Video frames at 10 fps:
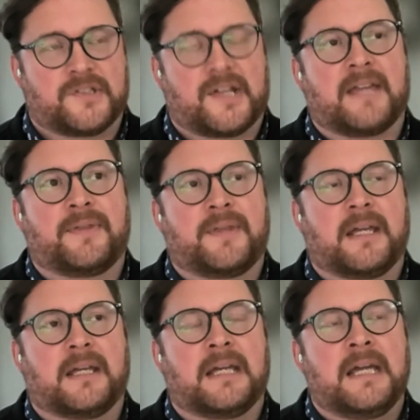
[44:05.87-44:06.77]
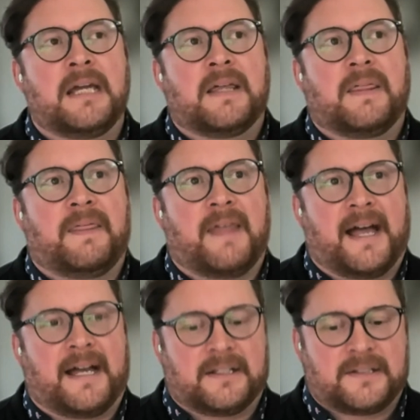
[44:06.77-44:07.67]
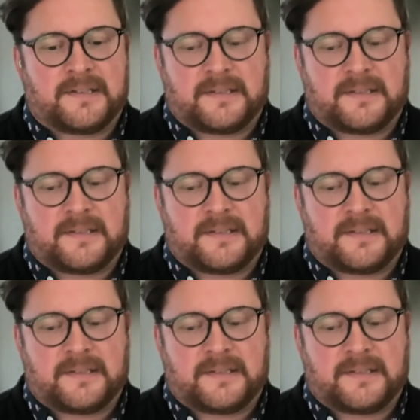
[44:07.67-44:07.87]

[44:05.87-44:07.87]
I think that,